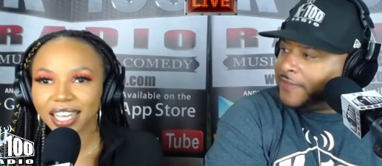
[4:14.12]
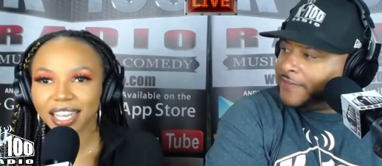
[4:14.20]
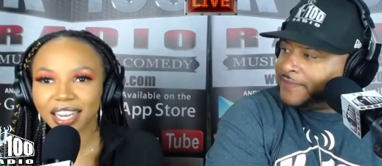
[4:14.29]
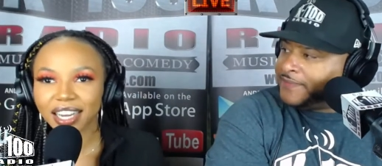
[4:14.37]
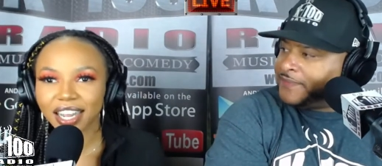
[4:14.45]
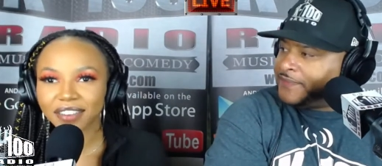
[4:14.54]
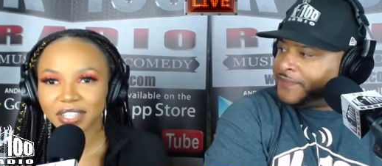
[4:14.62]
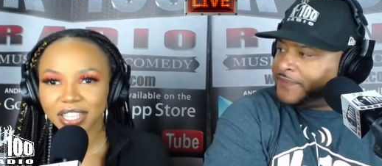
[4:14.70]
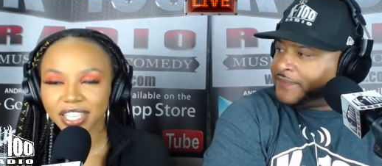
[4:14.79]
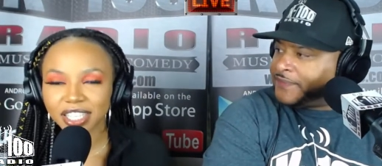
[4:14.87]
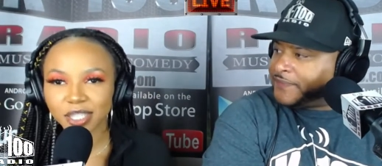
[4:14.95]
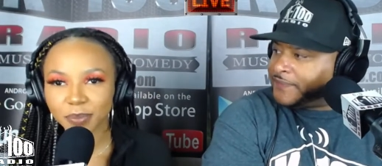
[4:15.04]
Speaker 1: and
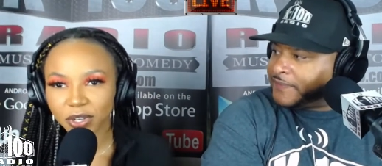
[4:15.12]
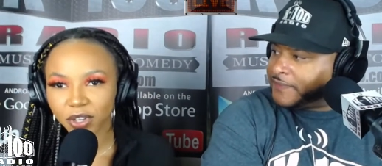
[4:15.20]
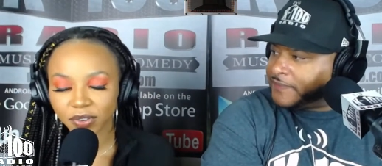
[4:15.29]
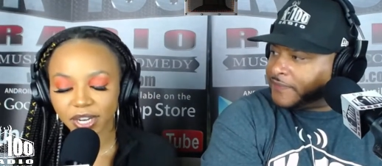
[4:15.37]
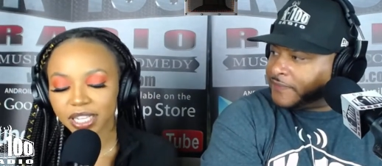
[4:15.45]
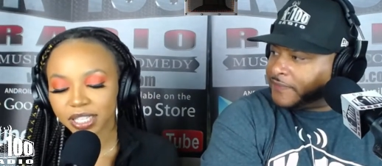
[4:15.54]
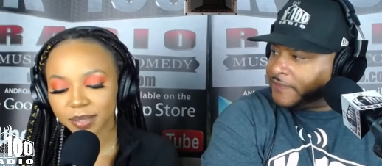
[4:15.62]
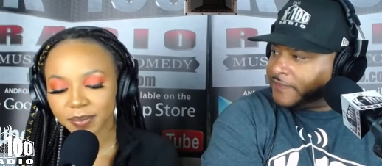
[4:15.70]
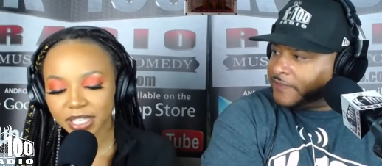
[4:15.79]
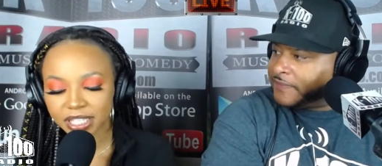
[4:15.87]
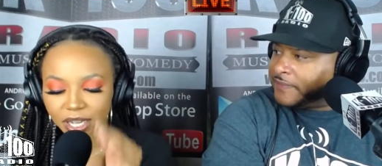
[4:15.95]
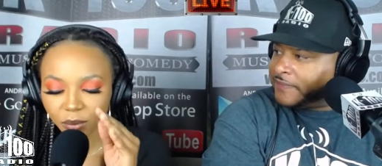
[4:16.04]
everything is spelled correctly
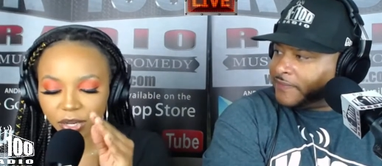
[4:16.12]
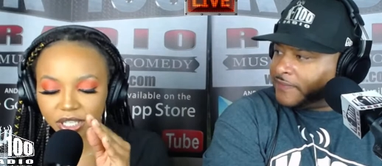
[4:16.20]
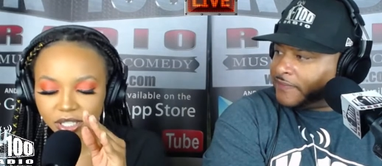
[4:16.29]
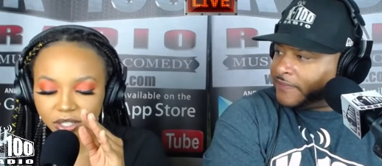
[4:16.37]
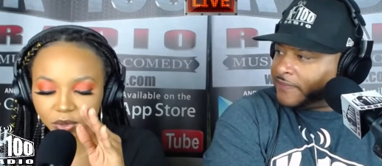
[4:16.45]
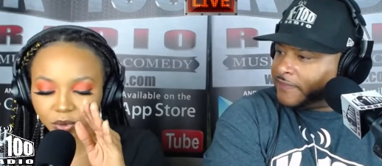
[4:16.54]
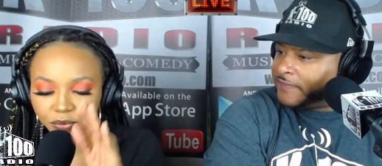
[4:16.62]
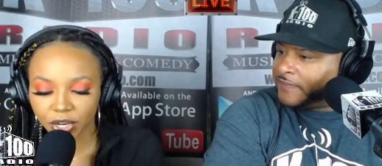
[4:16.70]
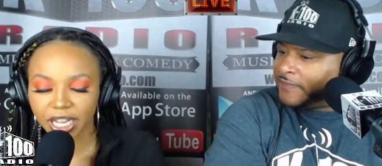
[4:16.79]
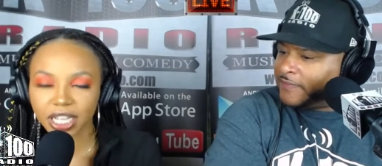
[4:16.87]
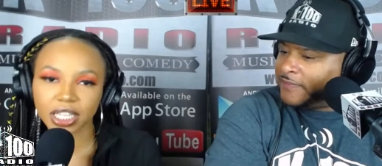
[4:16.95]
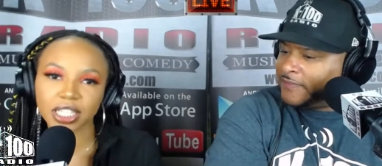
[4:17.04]
because I went to school for
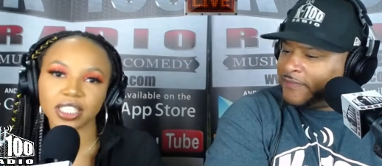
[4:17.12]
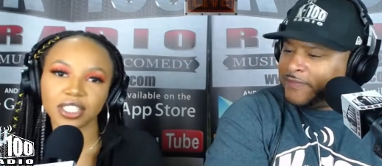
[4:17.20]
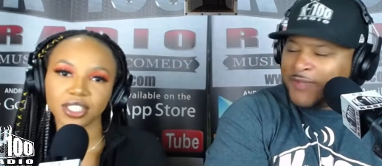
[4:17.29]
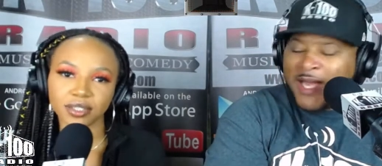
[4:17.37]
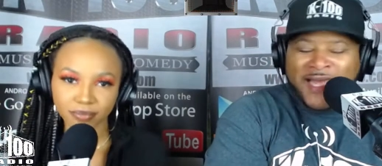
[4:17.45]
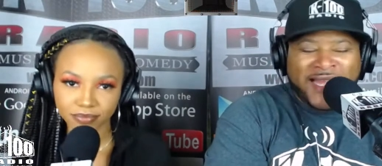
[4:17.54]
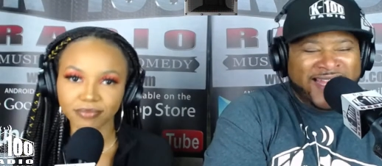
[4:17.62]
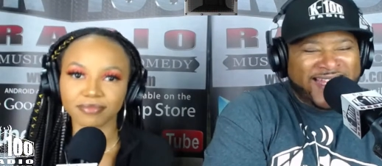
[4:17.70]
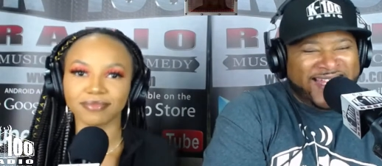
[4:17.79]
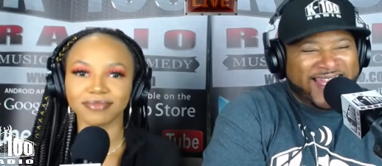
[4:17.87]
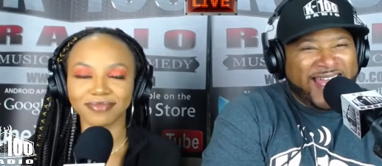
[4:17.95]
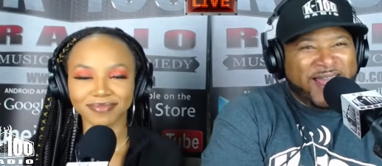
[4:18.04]
English.
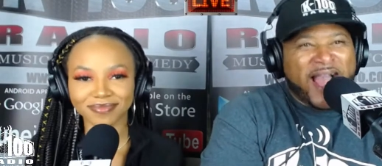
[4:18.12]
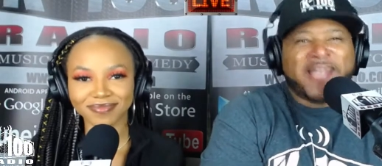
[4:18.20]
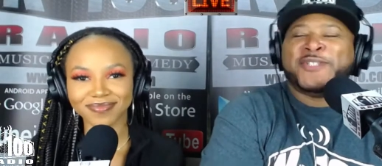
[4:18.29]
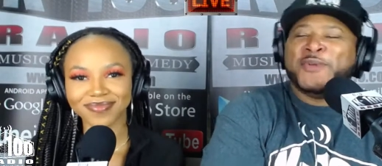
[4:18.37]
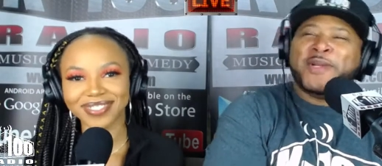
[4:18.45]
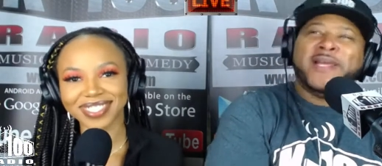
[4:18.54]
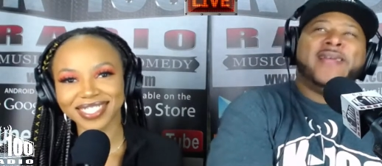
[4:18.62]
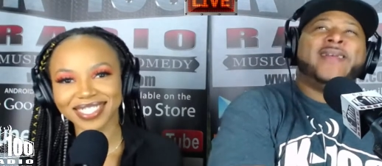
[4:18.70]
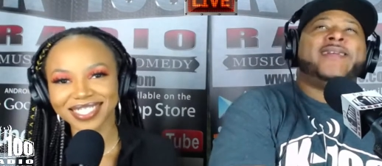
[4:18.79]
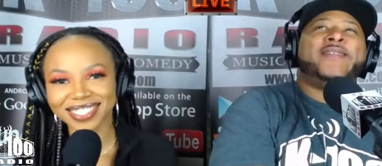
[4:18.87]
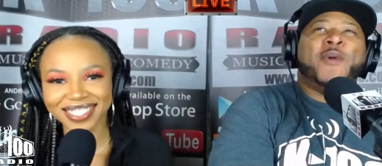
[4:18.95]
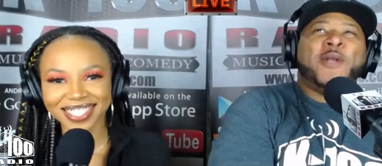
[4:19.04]
How did you,
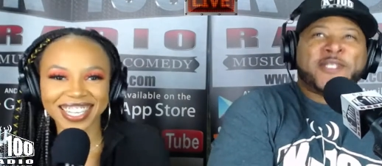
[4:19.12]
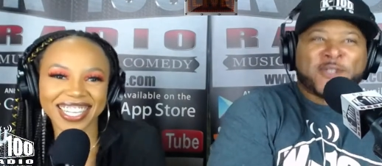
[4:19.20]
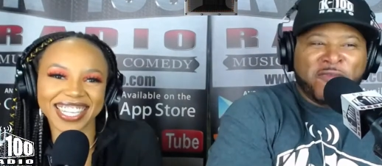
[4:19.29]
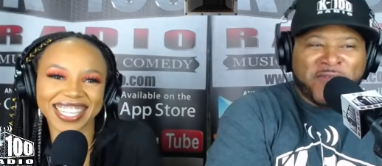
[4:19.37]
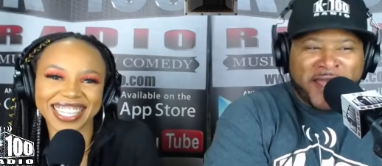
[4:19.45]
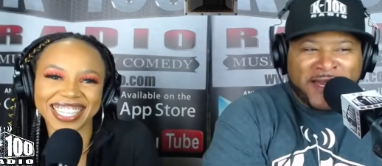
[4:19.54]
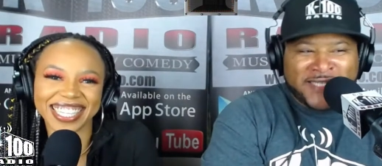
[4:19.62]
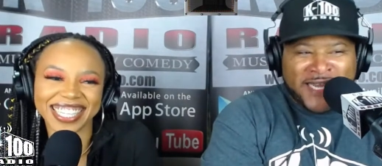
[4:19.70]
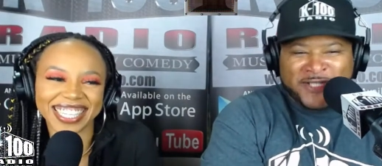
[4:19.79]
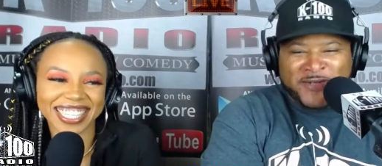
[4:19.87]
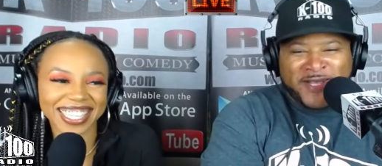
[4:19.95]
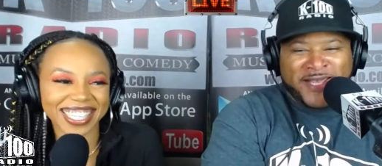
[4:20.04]
you went to school for
Speaker 2: English,
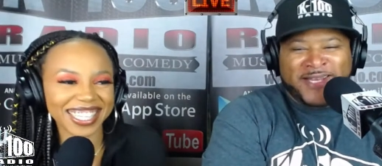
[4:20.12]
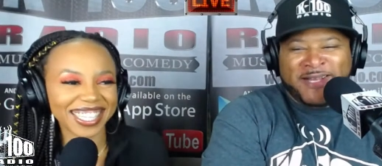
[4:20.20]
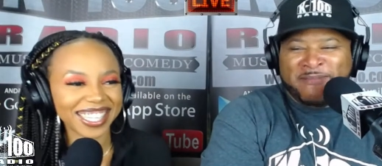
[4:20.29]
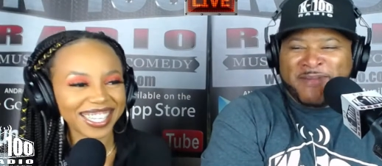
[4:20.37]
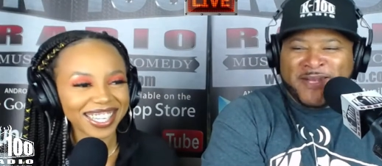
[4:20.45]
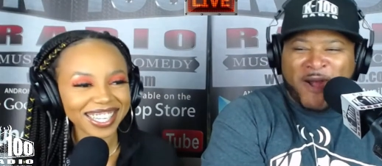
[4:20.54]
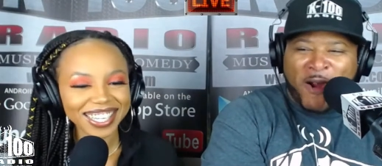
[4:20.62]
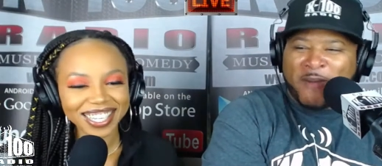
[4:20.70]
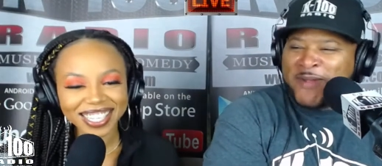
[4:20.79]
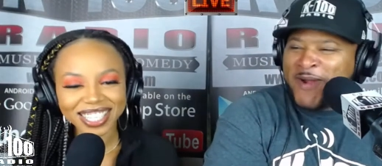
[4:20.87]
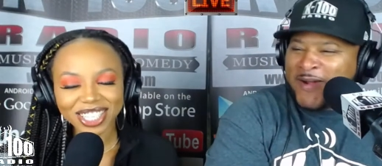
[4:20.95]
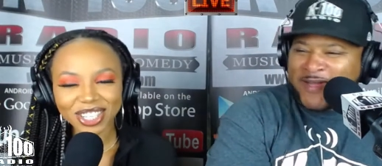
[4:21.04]
how did you end up being an
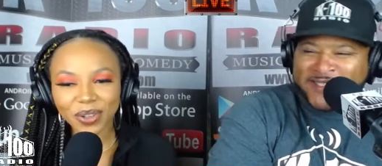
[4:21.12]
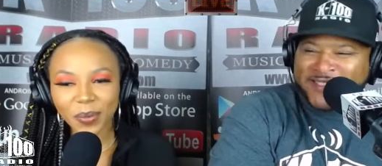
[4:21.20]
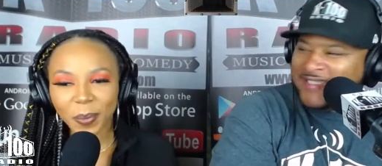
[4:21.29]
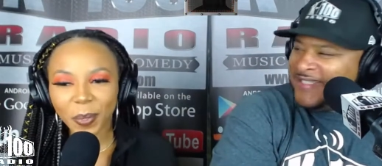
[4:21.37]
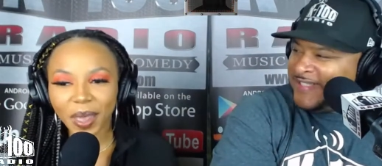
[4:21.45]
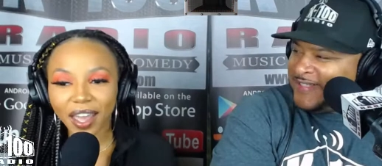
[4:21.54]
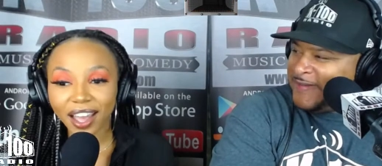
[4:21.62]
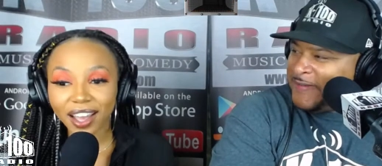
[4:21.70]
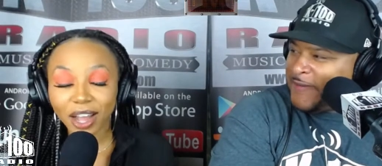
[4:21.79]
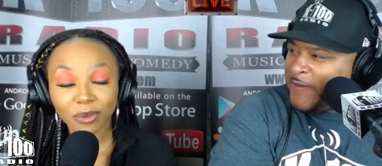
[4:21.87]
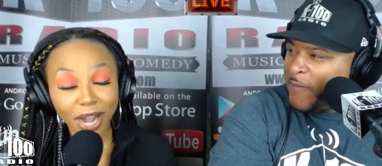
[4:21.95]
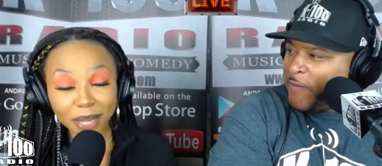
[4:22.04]
R&B artist?
Speaker 1: Uh,
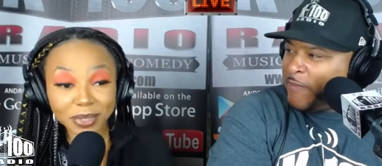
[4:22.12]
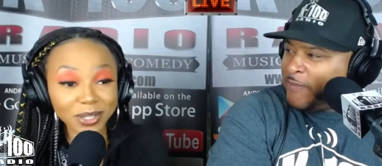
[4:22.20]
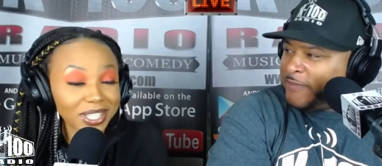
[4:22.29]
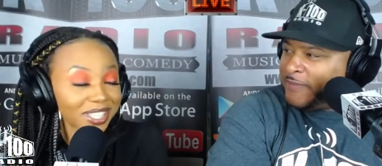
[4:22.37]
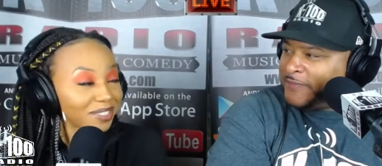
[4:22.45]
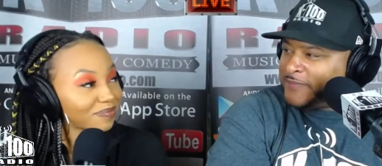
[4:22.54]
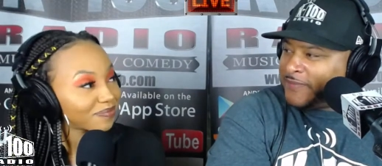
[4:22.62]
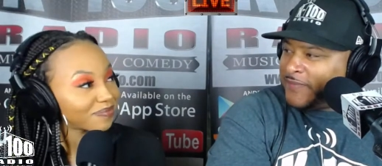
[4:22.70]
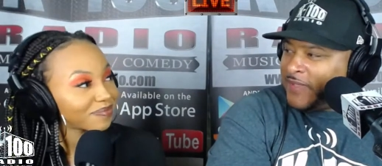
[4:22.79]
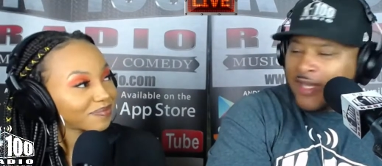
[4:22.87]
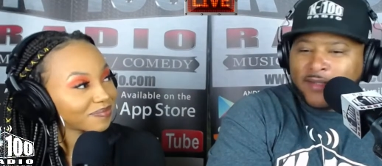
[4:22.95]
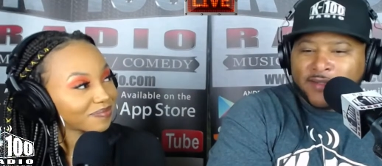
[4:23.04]
I write music.
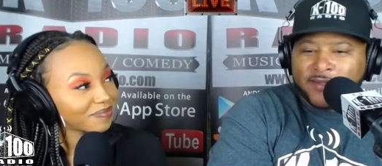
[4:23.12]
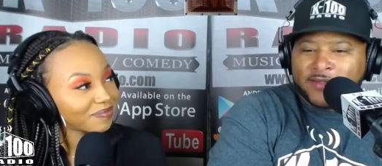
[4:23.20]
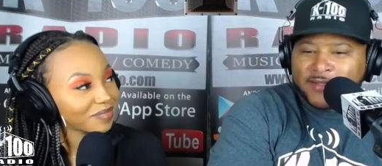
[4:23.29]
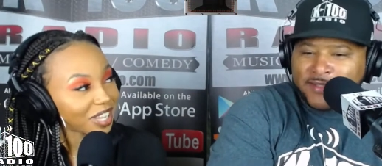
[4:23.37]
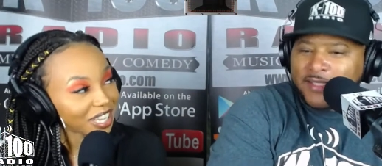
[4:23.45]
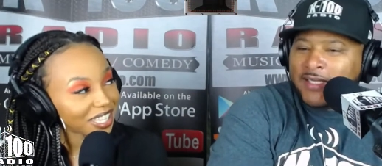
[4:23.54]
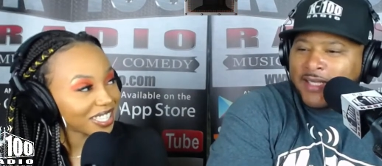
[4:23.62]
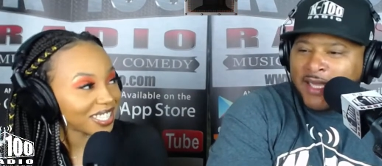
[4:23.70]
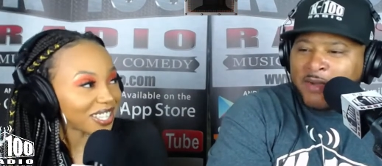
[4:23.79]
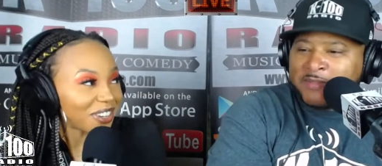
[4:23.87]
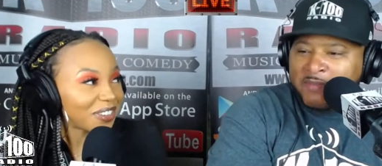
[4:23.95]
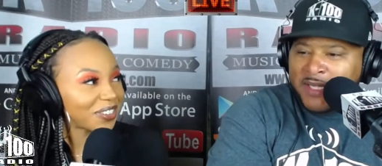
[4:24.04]
Yeah. Just, yeah. It so
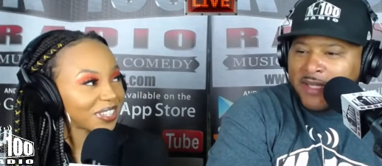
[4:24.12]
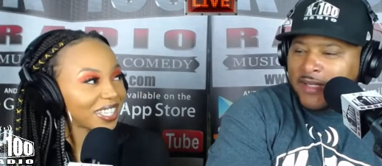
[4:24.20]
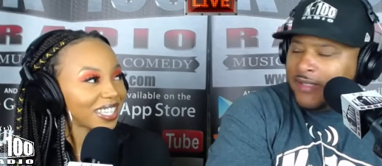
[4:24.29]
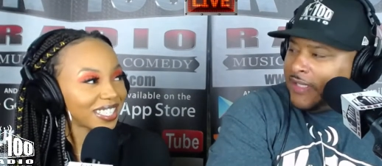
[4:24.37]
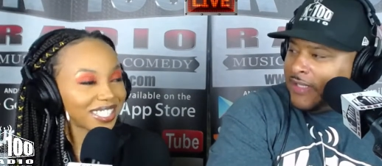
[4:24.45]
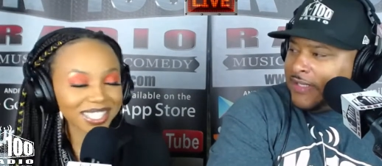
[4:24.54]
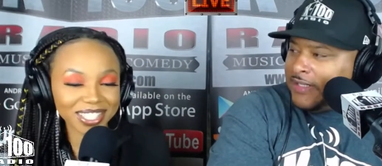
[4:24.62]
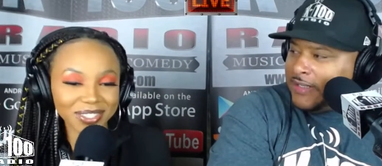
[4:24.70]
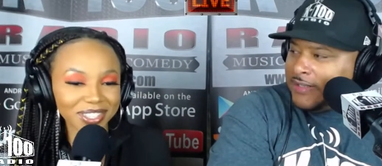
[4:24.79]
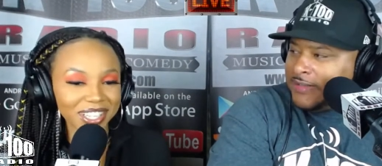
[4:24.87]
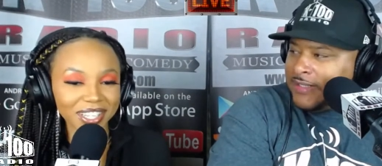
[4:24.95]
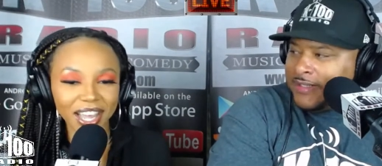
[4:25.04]
was, it,
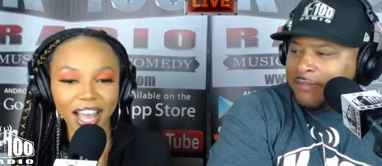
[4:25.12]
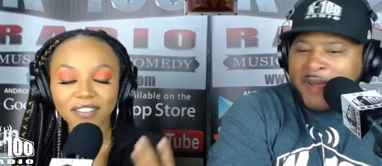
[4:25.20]
just it, I've